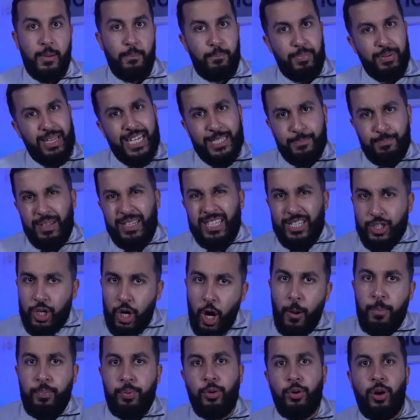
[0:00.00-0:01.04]
but that's been a
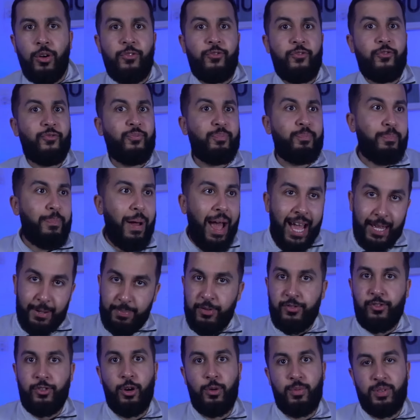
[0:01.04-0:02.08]
couple of bad
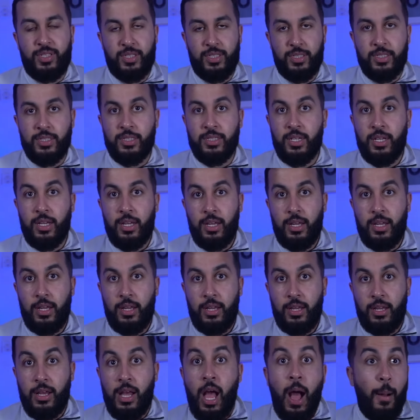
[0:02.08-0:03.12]
performances.
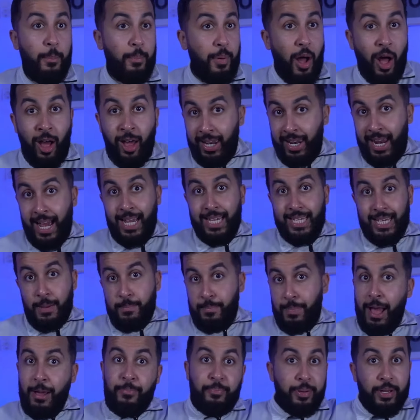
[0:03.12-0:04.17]
But unlike
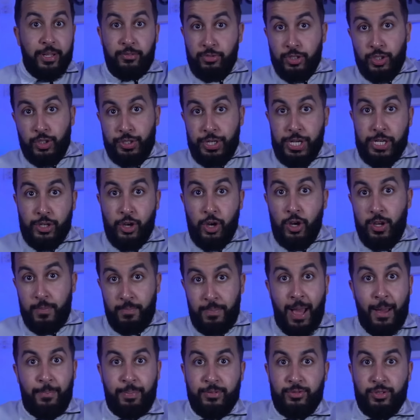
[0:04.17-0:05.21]
Mbappe and Rodrigo,
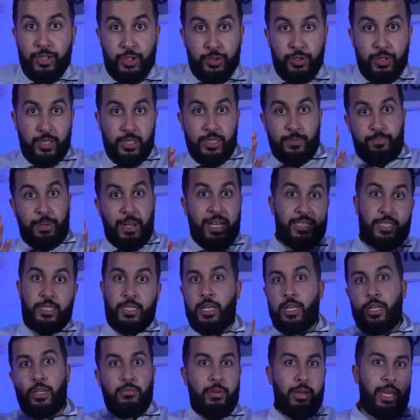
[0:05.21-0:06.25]
Mbappe and Rodrigo is
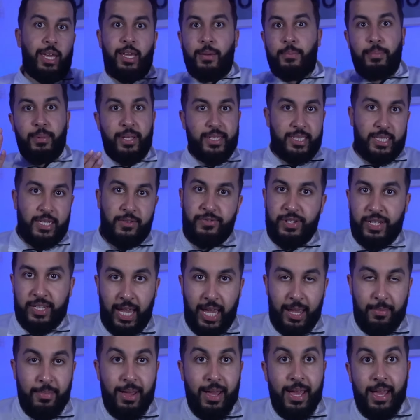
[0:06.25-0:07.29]
basically hit and miss every
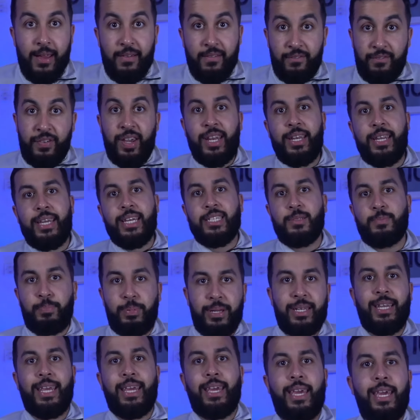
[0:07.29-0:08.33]
game. Vinny has
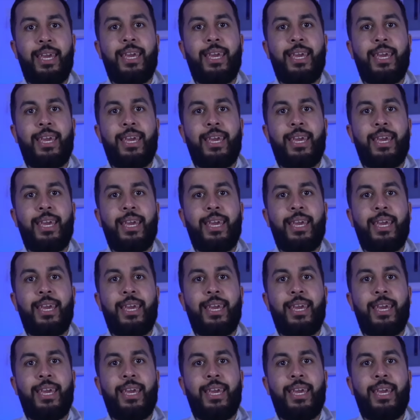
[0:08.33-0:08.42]
been he's